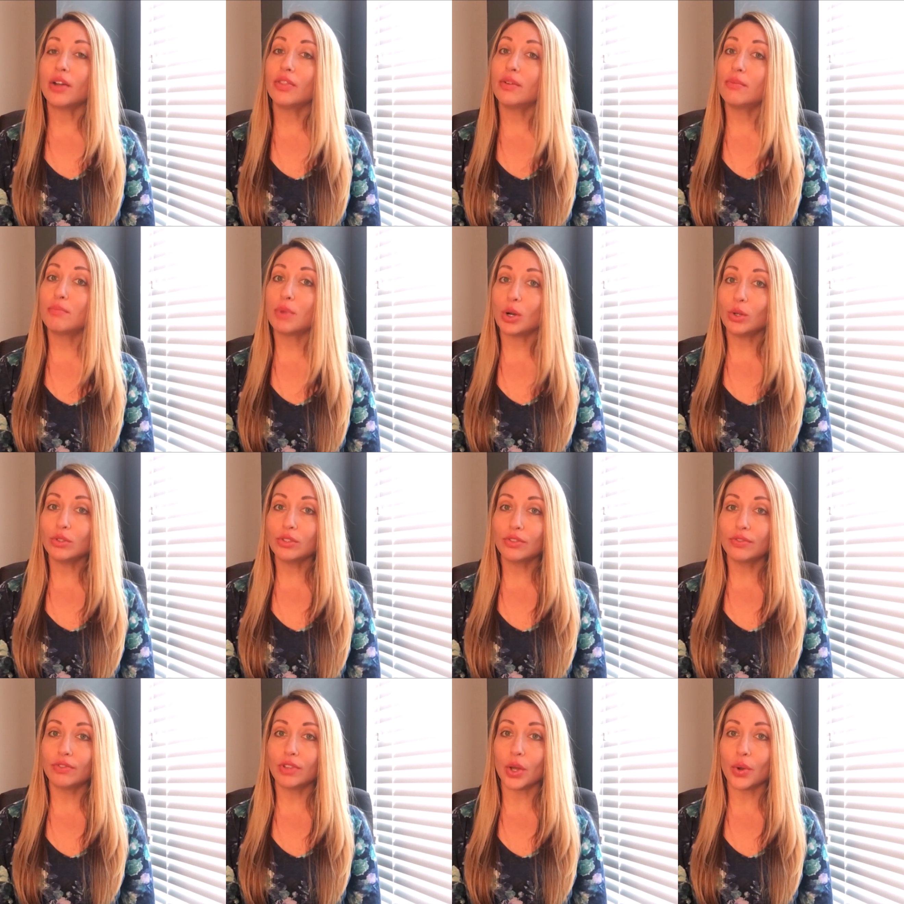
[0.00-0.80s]
We can
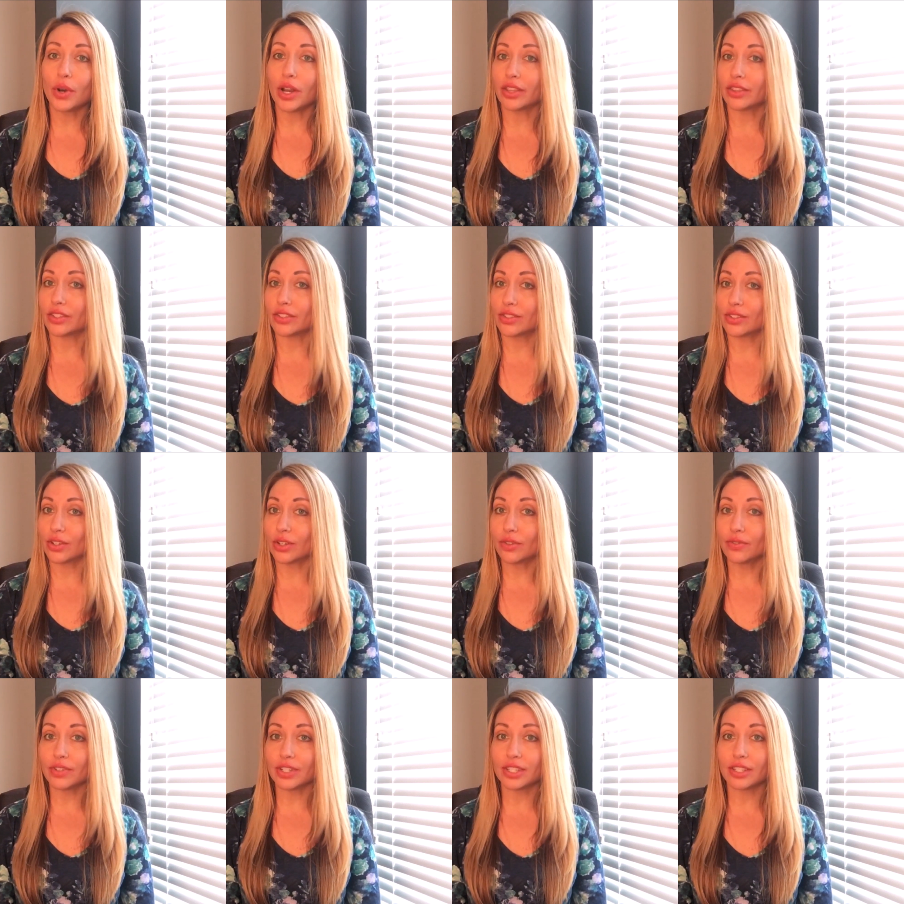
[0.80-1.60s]
be reached at
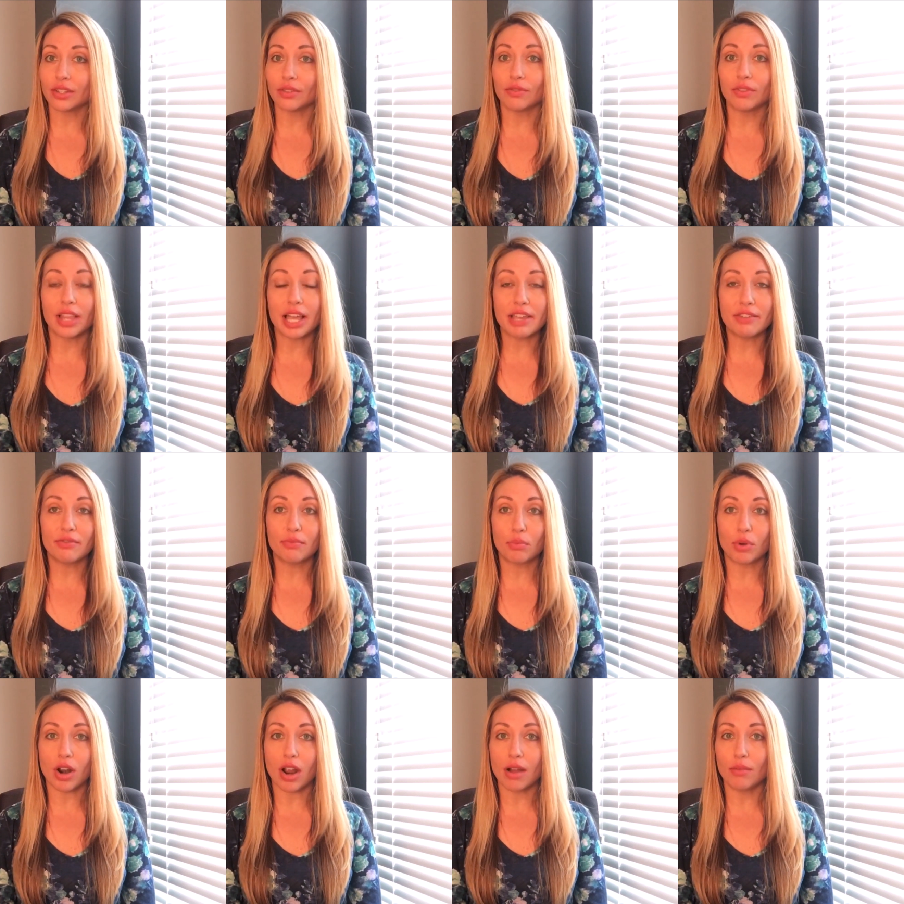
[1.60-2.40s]

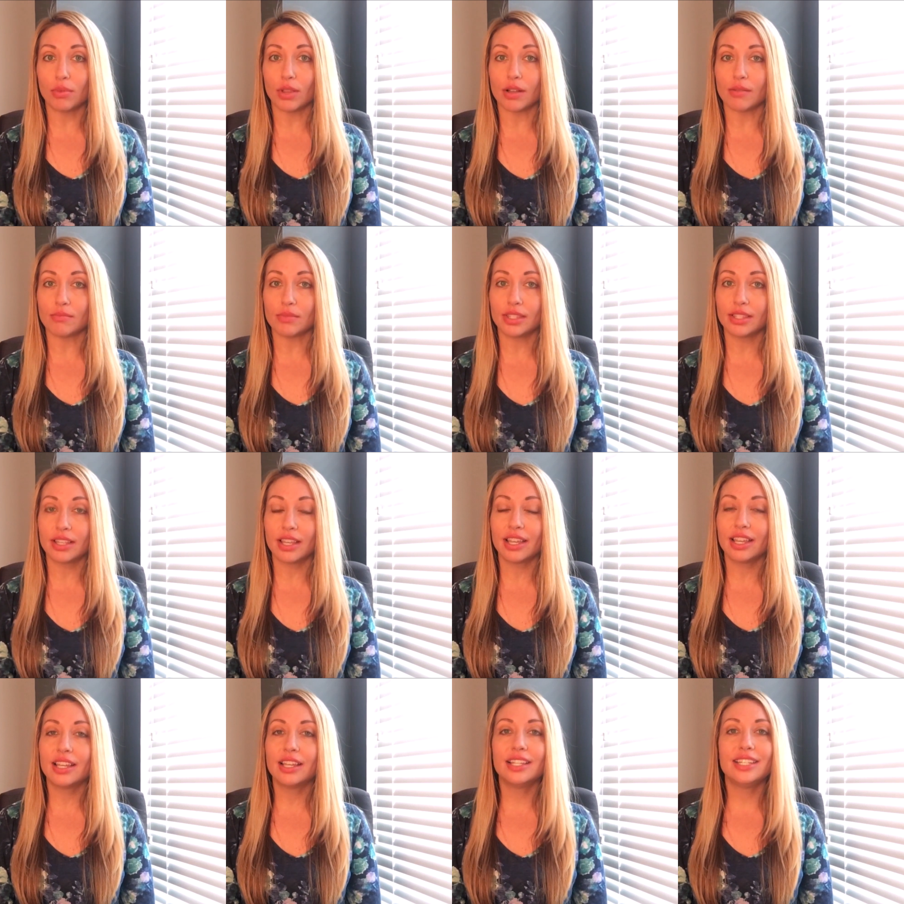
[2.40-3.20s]

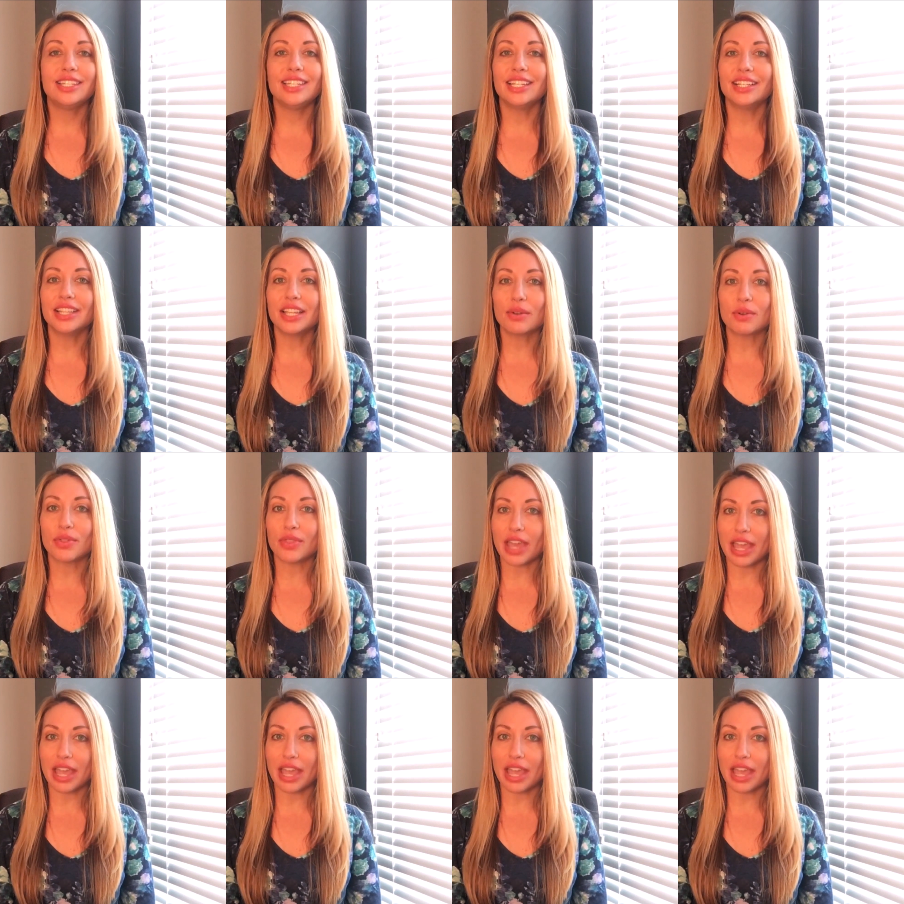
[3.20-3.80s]
murderedvoices@gmail.com